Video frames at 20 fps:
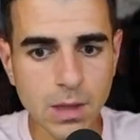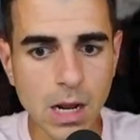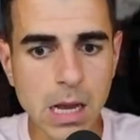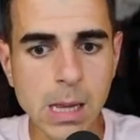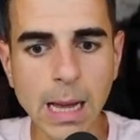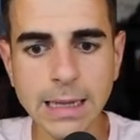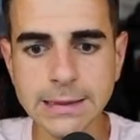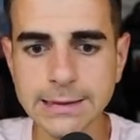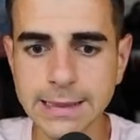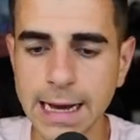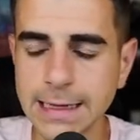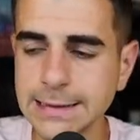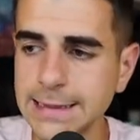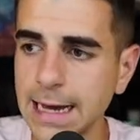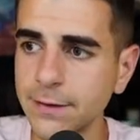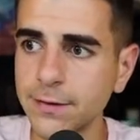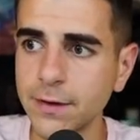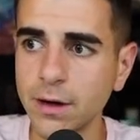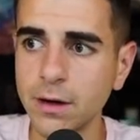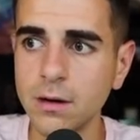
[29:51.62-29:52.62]
Lots of guys
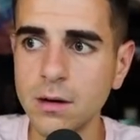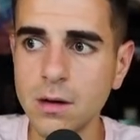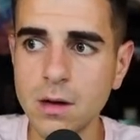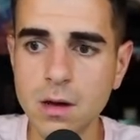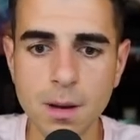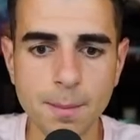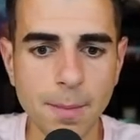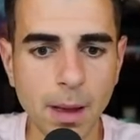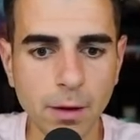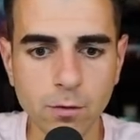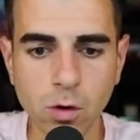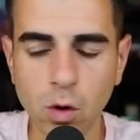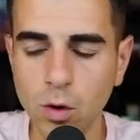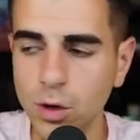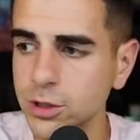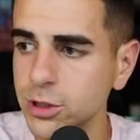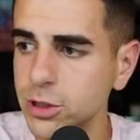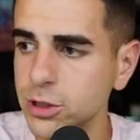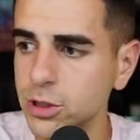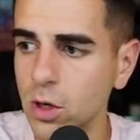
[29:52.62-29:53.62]
out there. Melvin
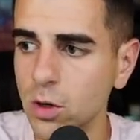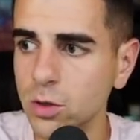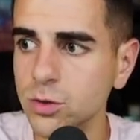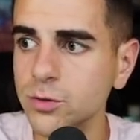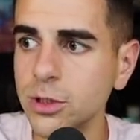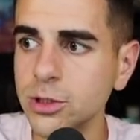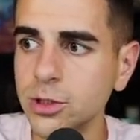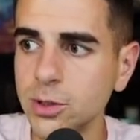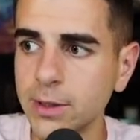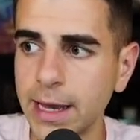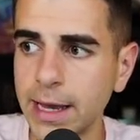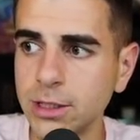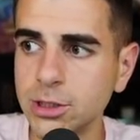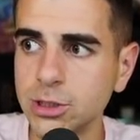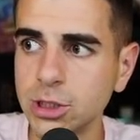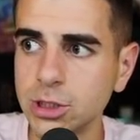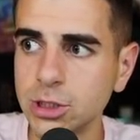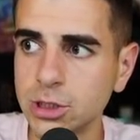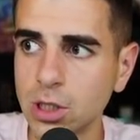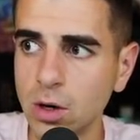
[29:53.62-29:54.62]
Gordon just goes. Russell Gage
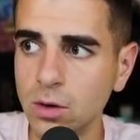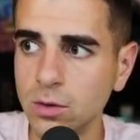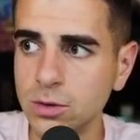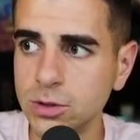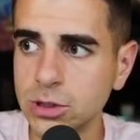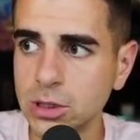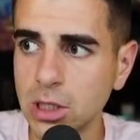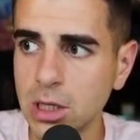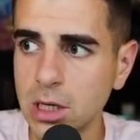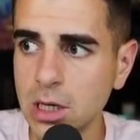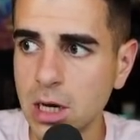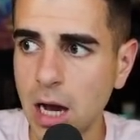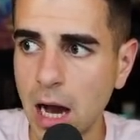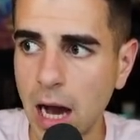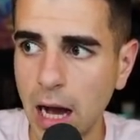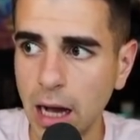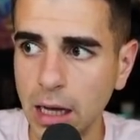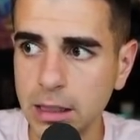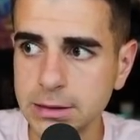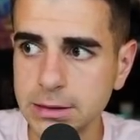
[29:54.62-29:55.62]
just goes.
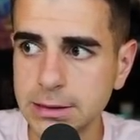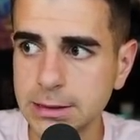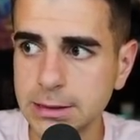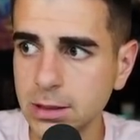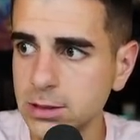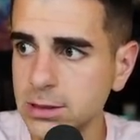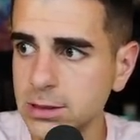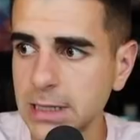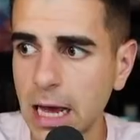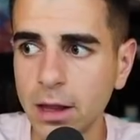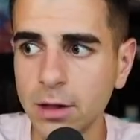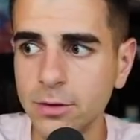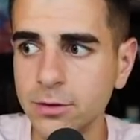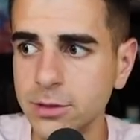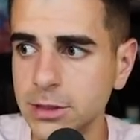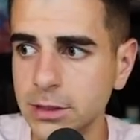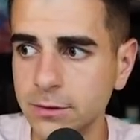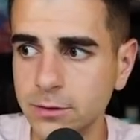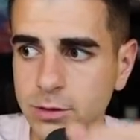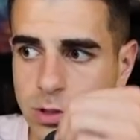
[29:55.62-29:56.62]
Still solid
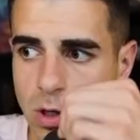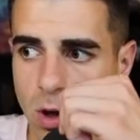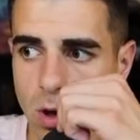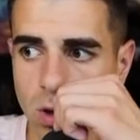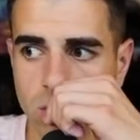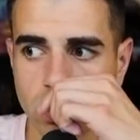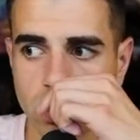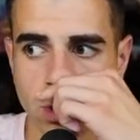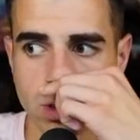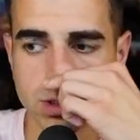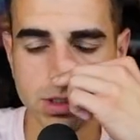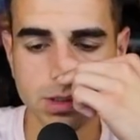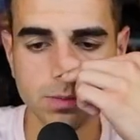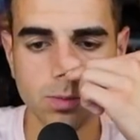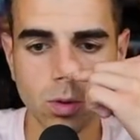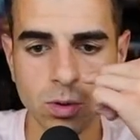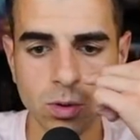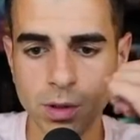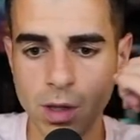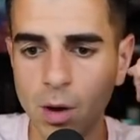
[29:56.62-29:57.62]
receivers all across his
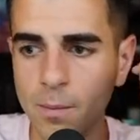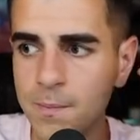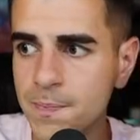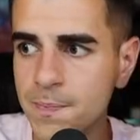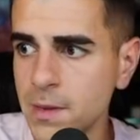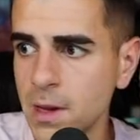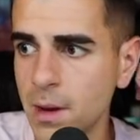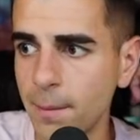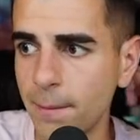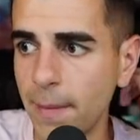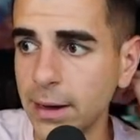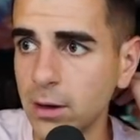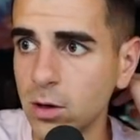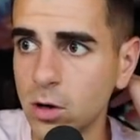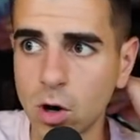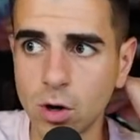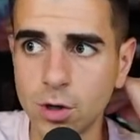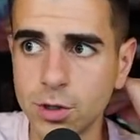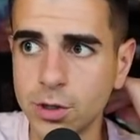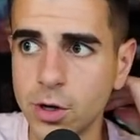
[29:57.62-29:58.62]
board, though. Michael
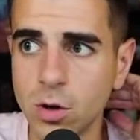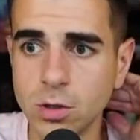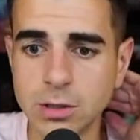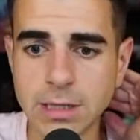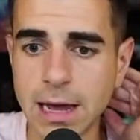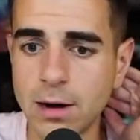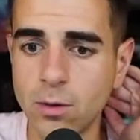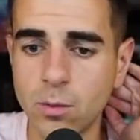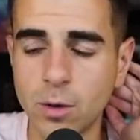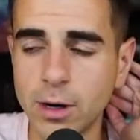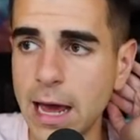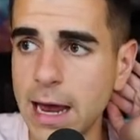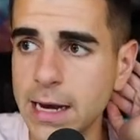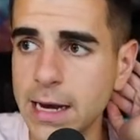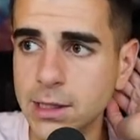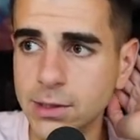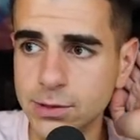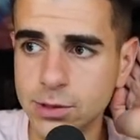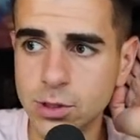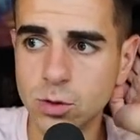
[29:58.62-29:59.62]
Carter goes. I don't want
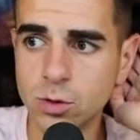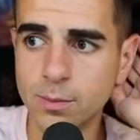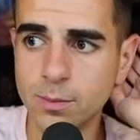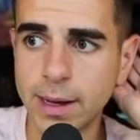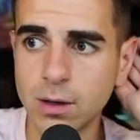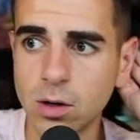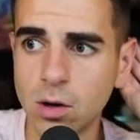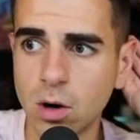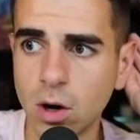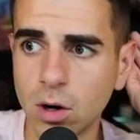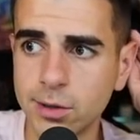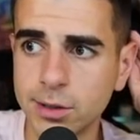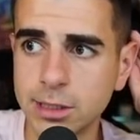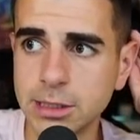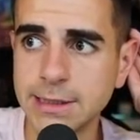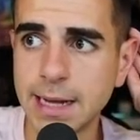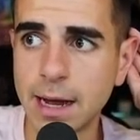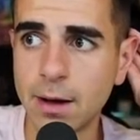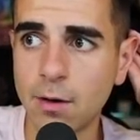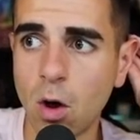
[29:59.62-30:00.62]
anything to do with Michael Carter.
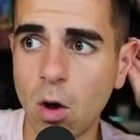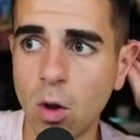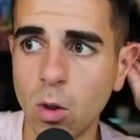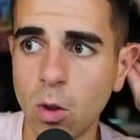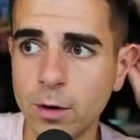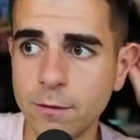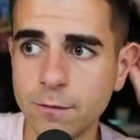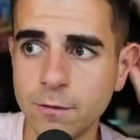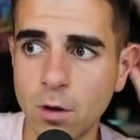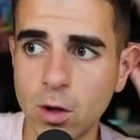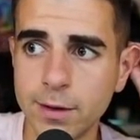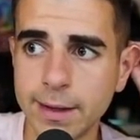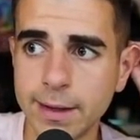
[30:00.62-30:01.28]
He's now all the way falling